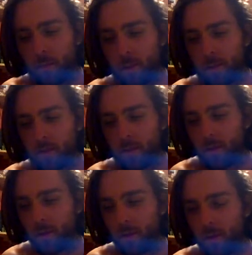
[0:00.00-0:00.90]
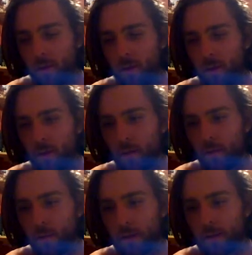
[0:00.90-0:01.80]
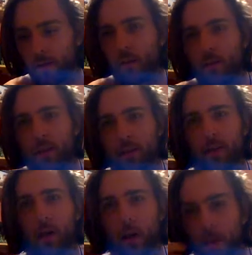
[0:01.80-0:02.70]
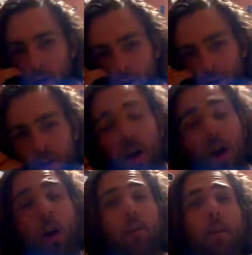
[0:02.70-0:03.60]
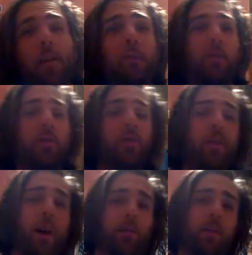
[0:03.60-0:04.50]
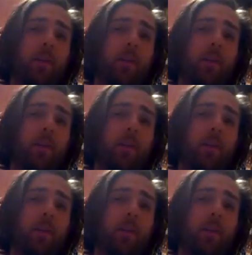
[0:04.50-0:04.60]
people, you know, some of the things that Occupy are doing are affecting people's jobs.